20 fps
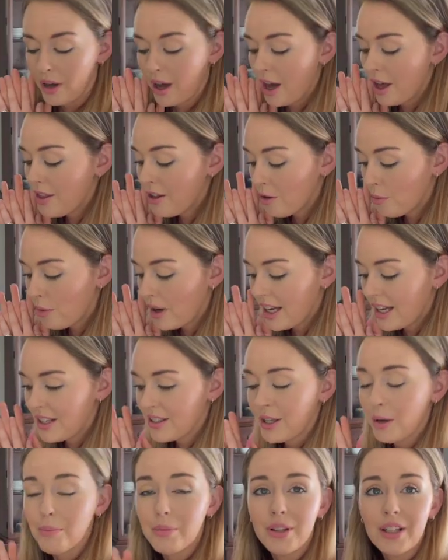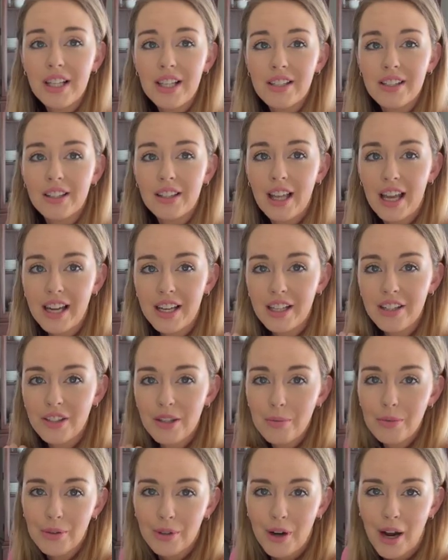Otherwise, please like and
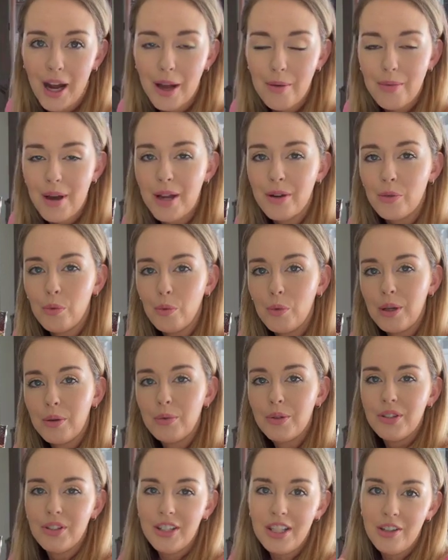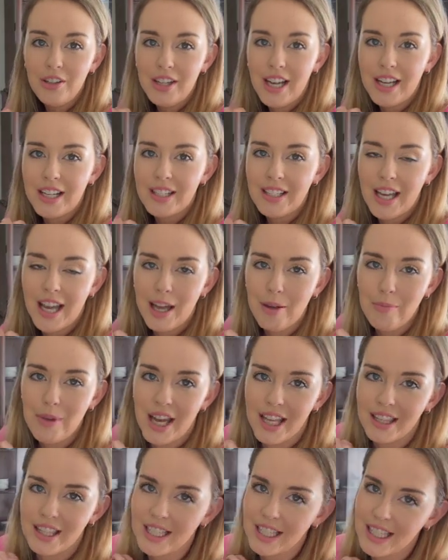subscribe, and we will see you next time
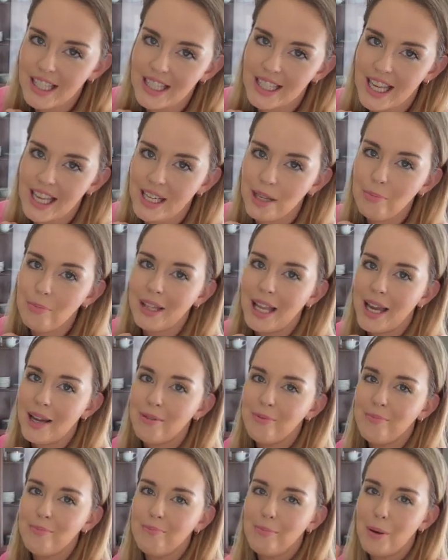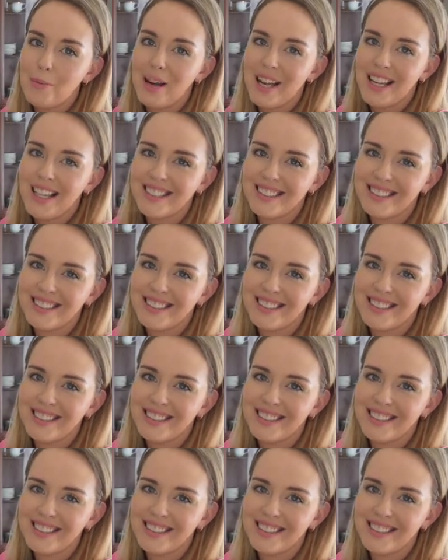at the Contented Plant. Bye-bye.